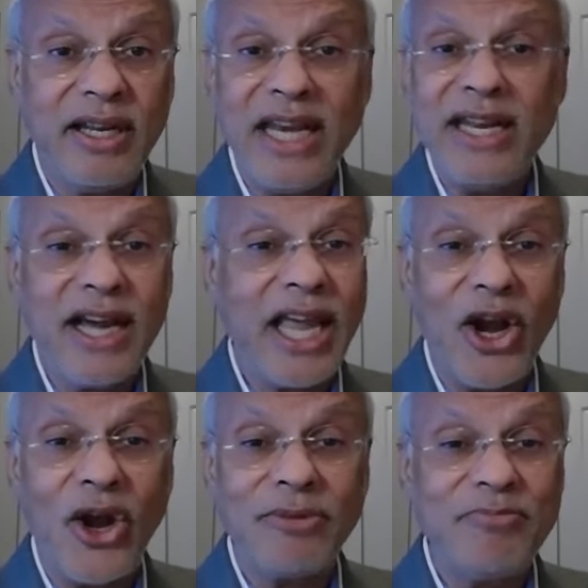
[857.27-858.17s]
India
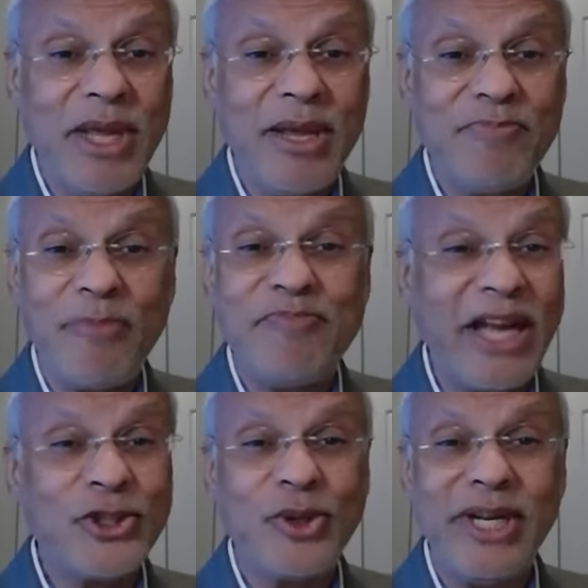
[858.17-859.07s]
cannot be
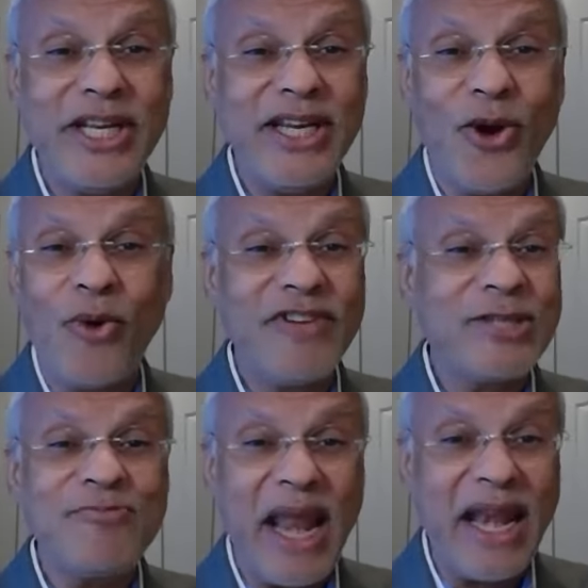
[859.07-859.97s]
perpetually
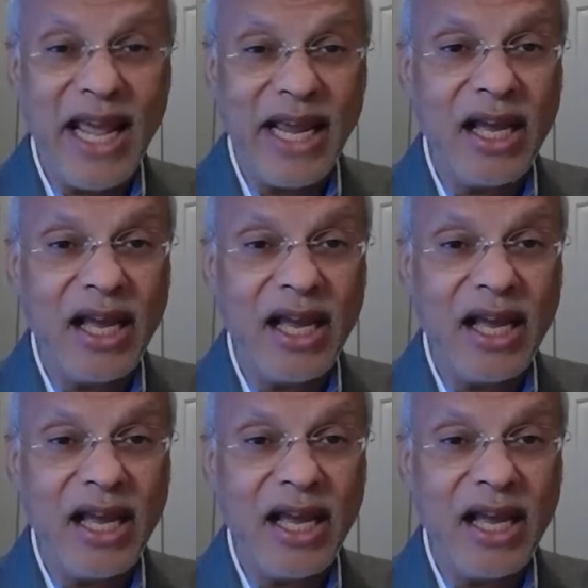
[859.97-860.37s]
overspending